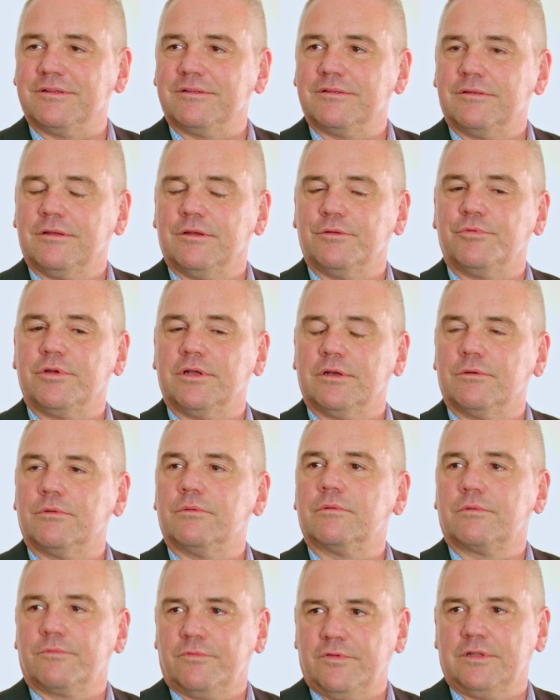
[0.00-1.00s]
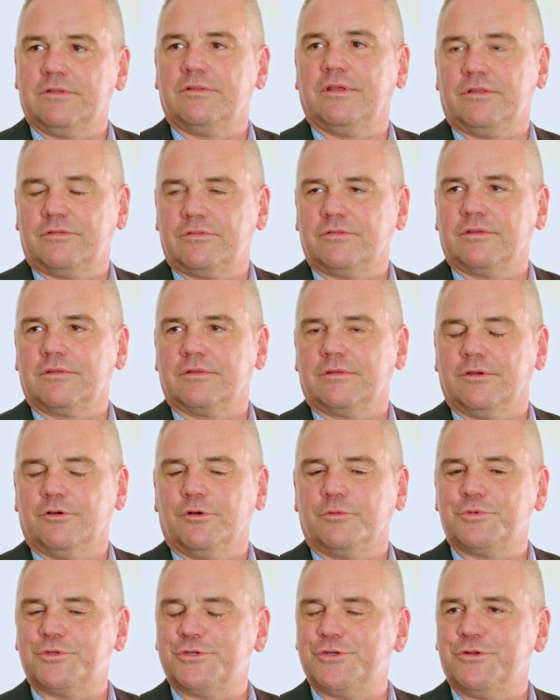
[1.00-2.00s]
a real fantastic
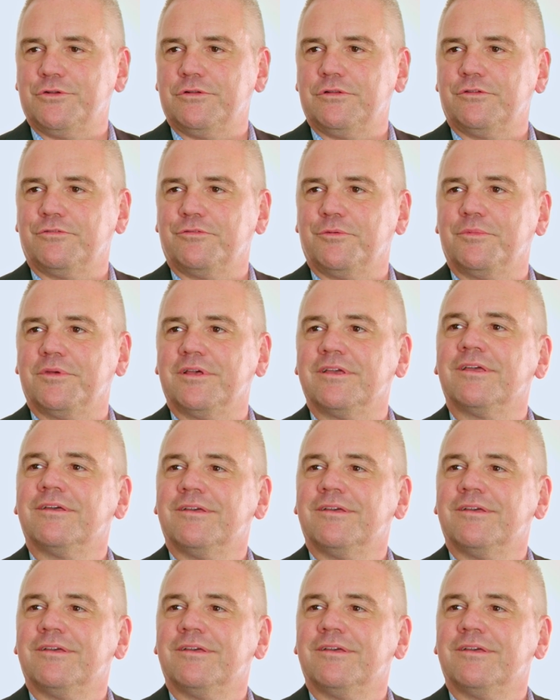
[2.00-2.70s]
opportunities for me.